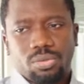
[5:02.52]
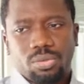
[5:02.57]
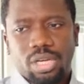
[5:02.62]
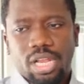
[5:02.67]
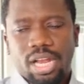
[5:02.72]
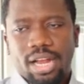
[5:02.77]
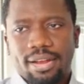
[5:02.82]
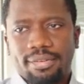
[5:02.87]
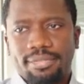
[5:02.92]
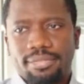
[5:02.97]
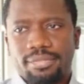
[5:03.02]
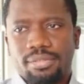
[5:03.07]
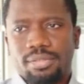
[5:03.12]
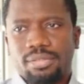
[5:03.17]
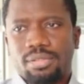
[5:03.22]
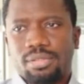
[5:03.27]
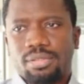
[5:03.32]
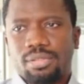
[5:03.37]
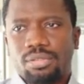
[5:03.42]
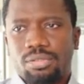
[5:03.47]
will have
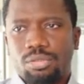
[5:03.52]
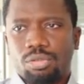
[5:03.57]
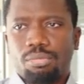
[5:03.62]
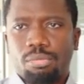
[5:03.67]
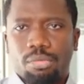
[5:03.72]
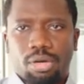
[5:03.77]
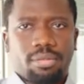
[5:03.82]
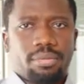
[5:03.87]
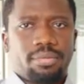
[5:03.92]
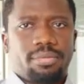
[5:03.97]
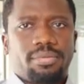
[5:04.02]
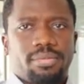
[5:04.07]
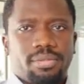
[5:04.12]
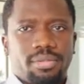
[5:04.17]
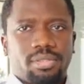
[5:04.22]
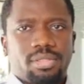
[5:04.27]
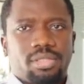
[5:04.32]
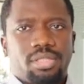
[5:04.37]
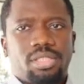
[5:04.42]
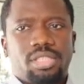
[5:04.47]
2 months
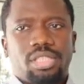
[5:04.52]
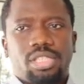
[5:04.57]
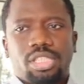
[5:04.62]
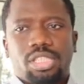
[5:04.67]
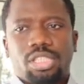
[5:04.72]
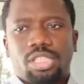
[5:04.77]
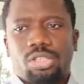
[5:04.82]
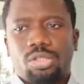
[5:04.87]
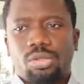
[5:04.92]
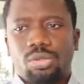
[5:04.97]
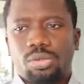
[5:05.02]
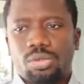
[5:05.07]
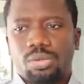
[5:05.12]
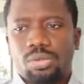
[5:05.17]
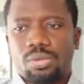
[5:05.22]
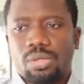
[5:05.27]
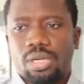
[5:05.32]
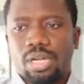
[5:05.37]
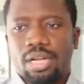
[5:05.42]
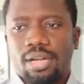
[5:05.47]

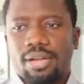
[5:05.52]
to